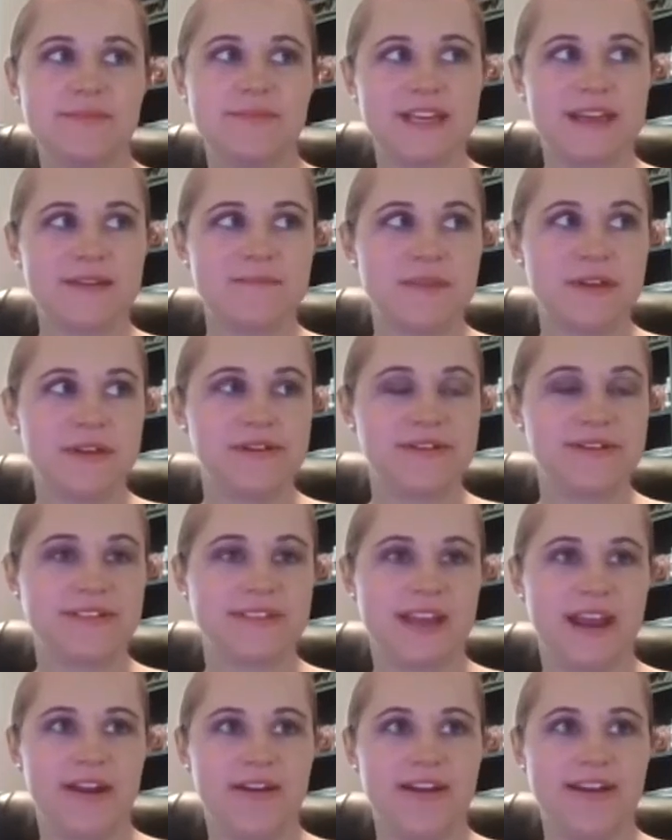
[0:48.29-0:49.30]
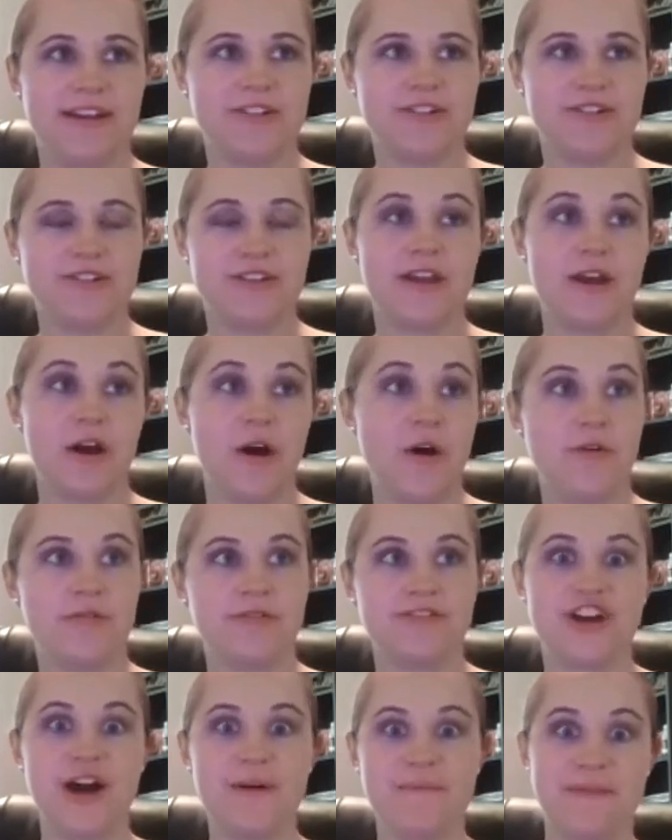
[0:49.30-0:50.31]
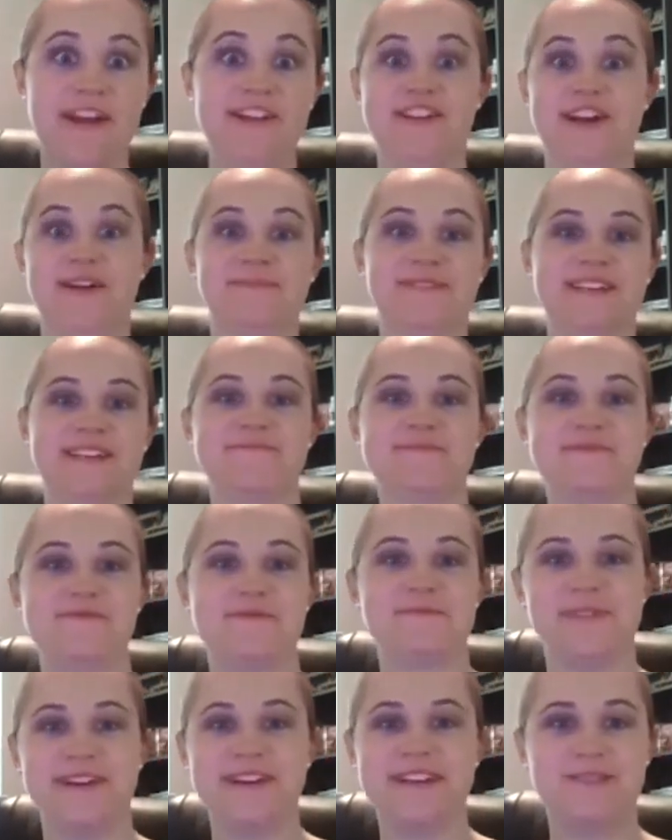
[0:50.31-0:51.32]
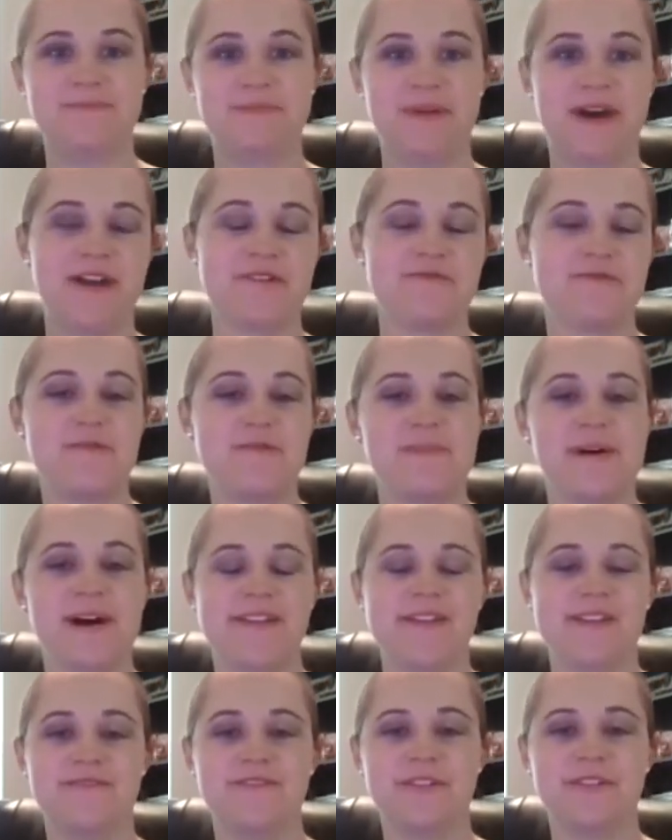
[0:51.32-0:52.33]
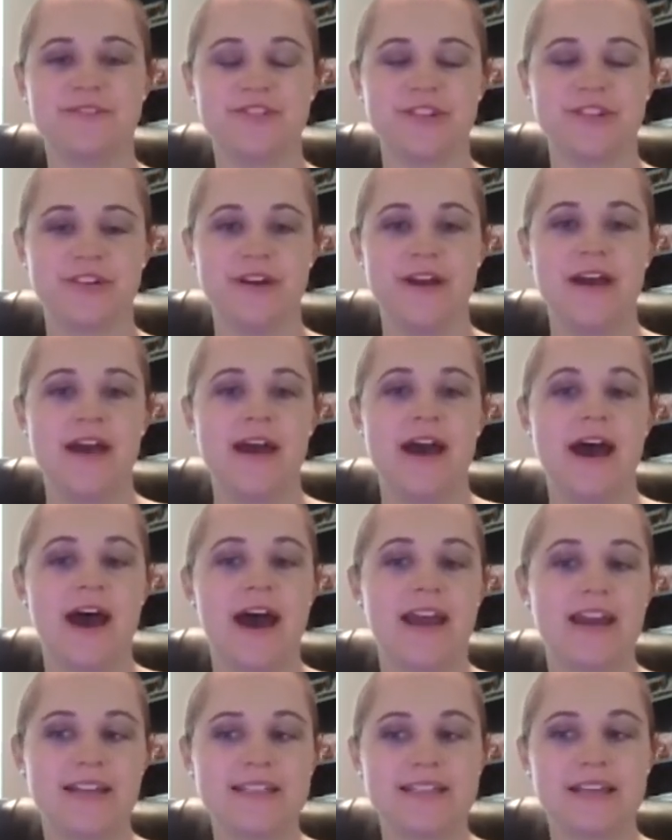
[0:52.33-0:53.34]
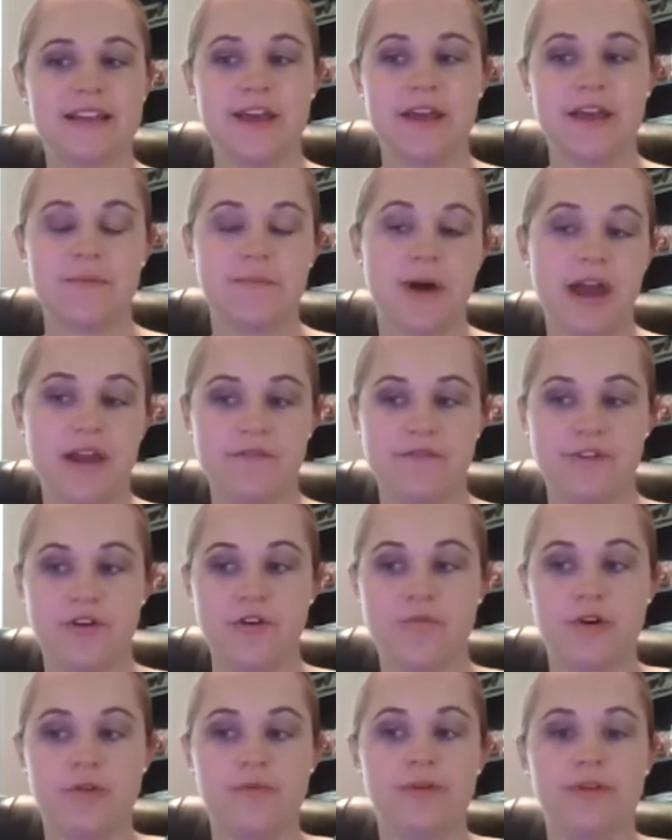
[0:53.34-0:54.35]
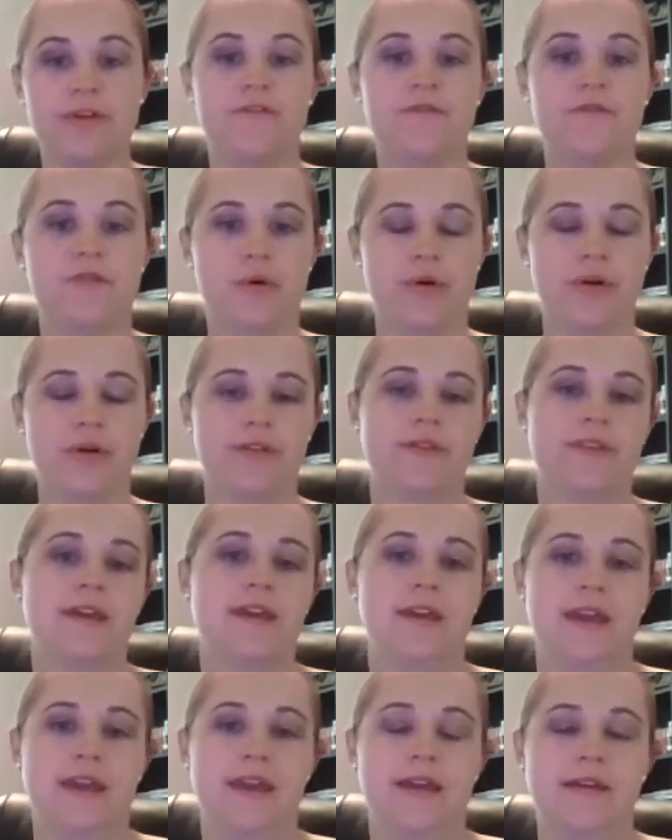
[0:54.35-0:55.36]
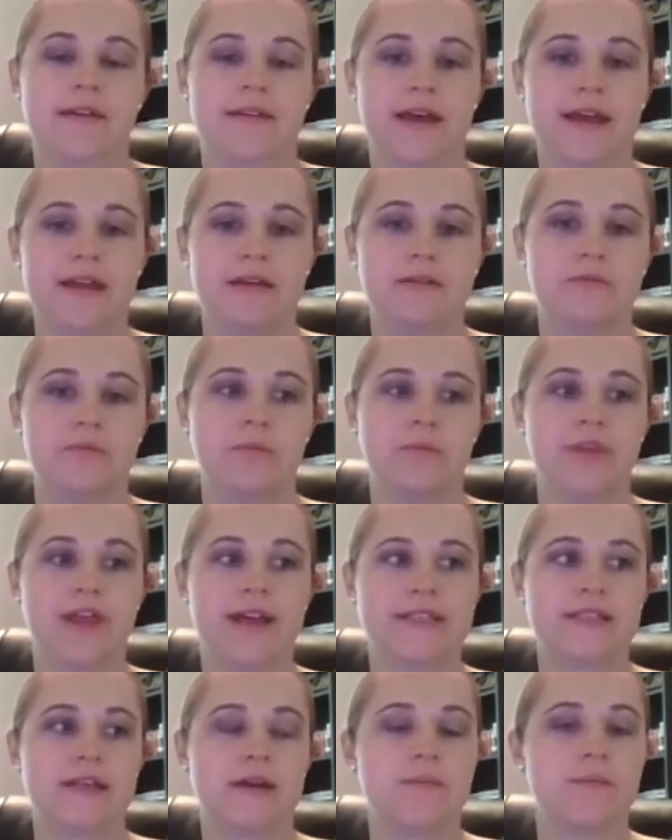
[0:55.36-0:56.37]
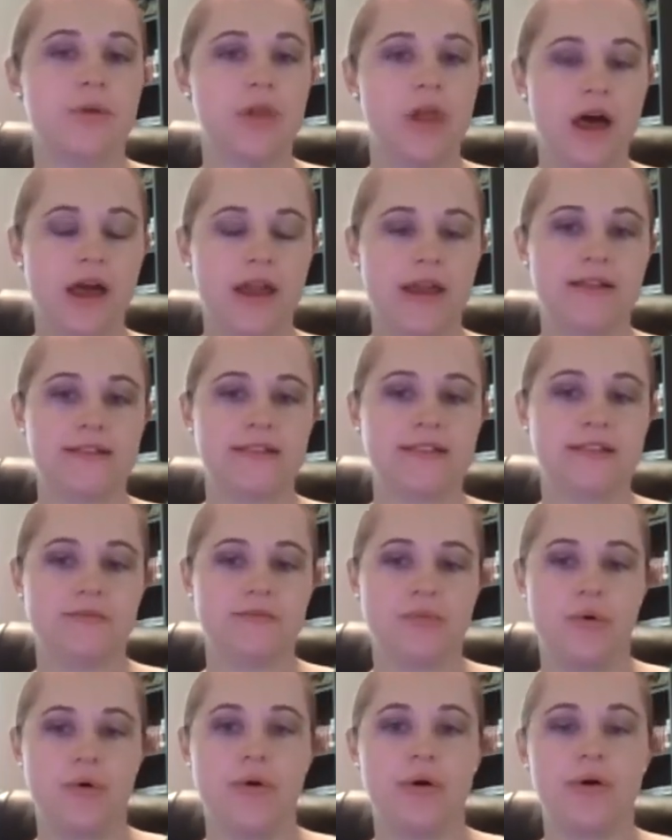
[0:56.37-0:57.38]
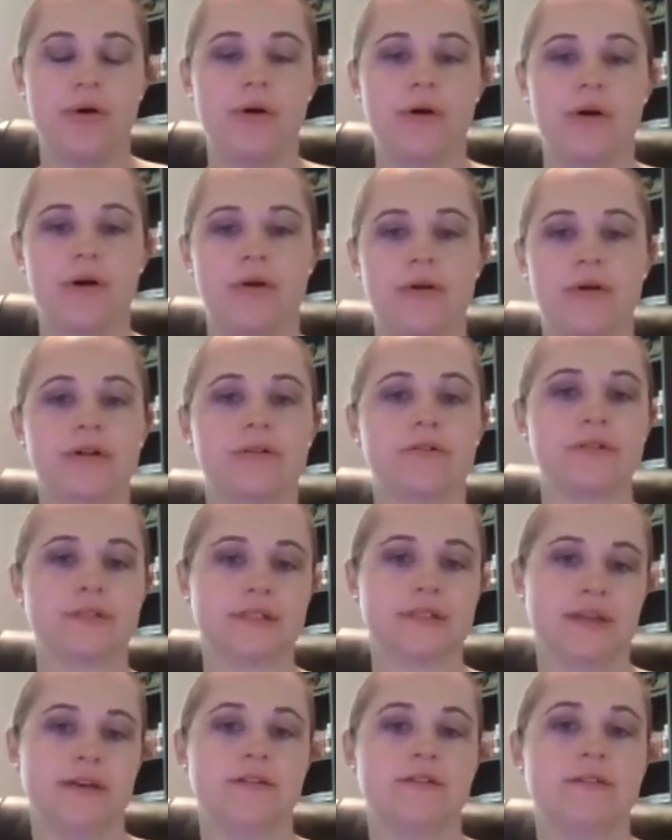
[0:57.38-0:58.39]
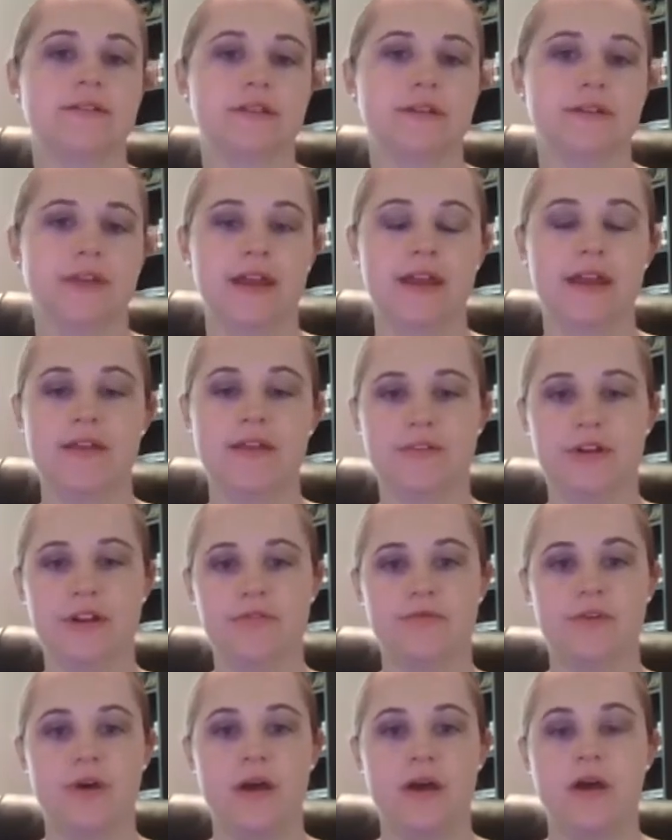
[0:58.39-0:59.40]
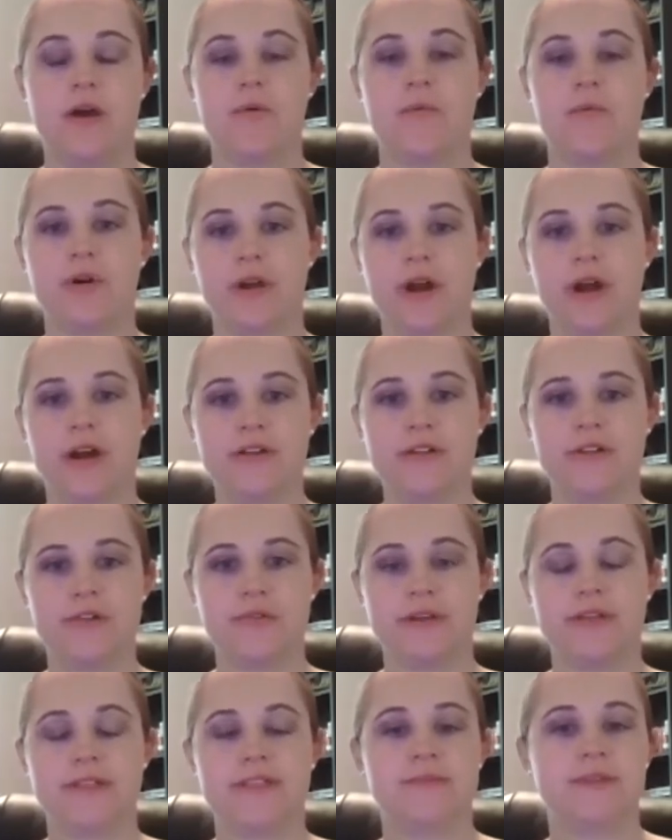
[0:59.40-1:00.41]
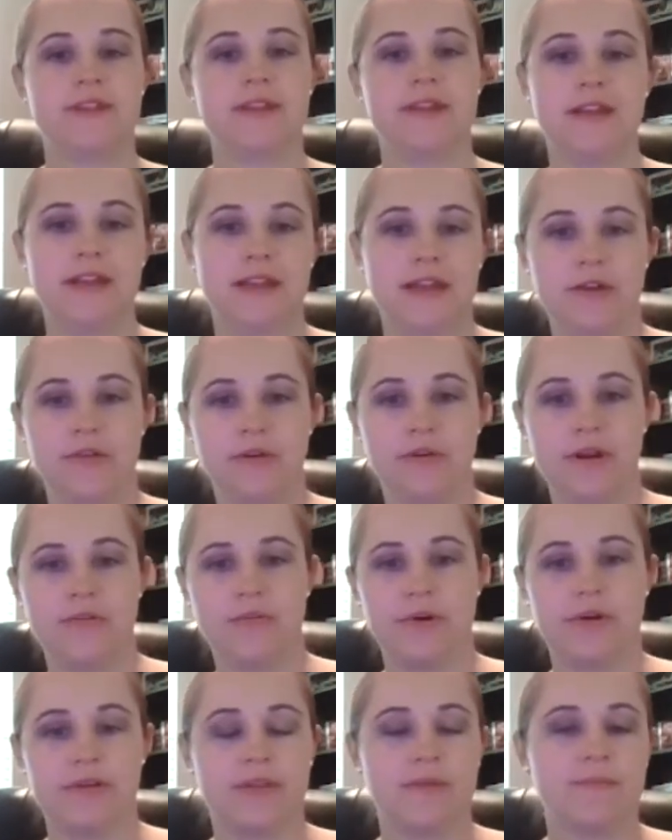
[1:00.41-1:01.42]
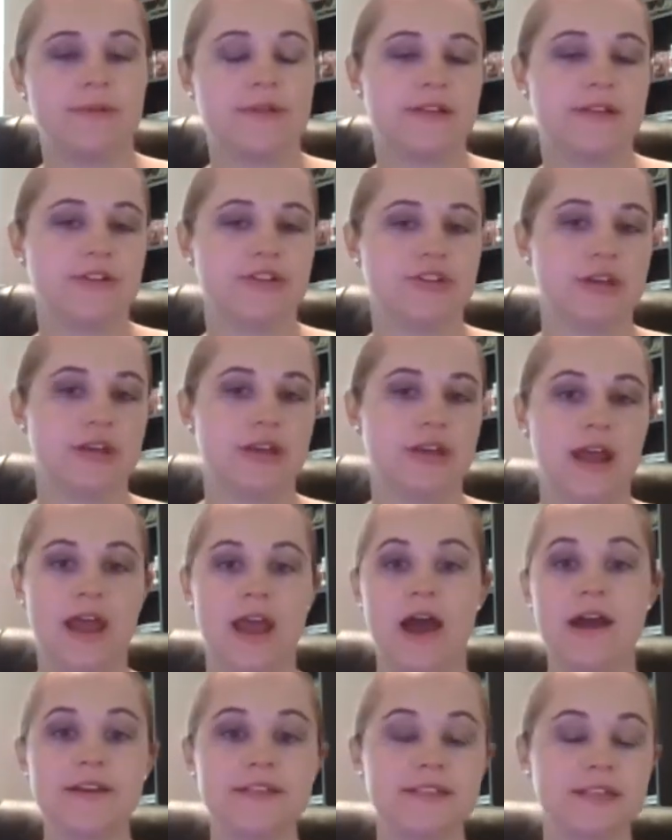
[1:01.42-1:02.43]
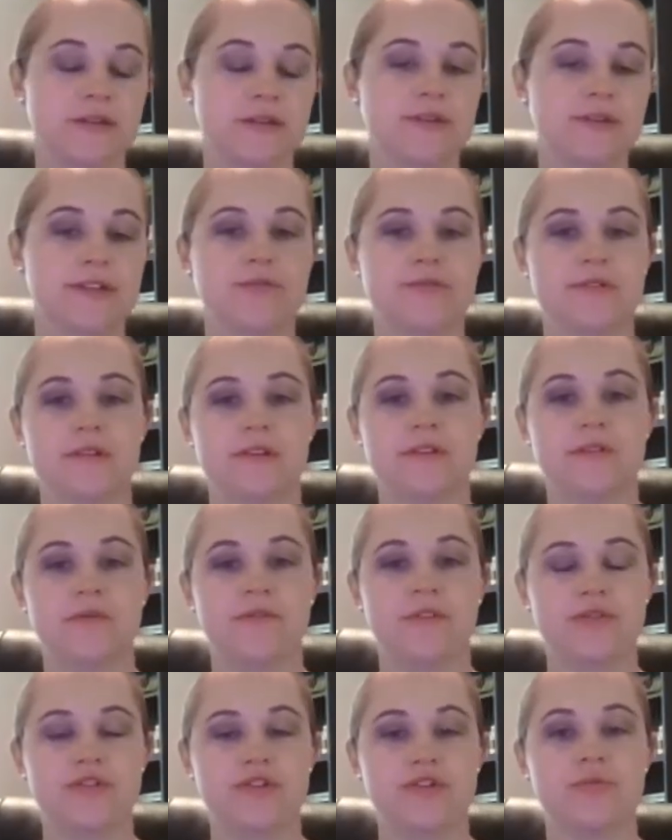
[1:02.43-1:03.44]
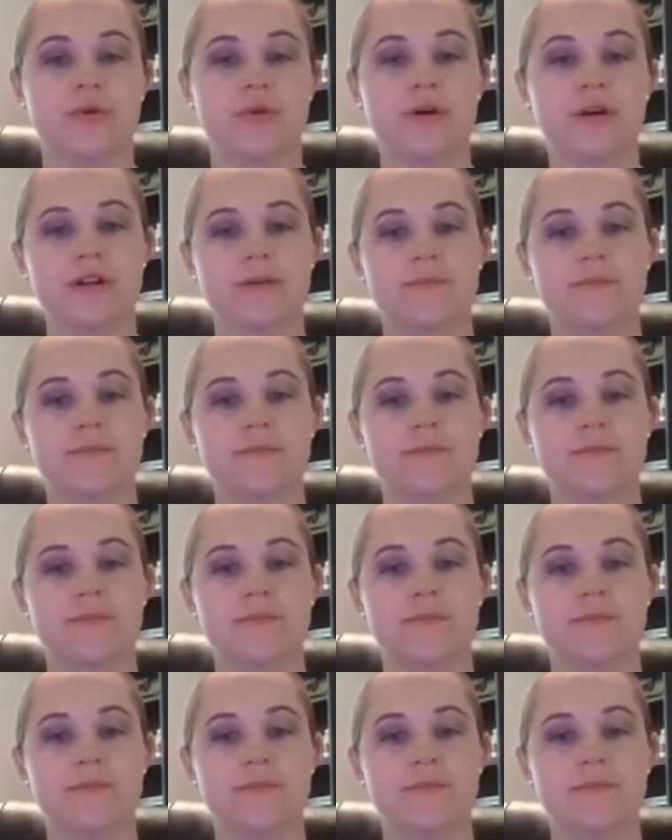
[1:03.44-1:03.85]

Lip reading: it can be a little scary because you think, oh, my job's going to be replaced by a robot in the future. I can say, like, my firm, we're really forward thinking, like less compliance and more critical skills, so that even if we're not doing some of the nitty gritty work that potentially an AI is going to be doing in the future, we're going to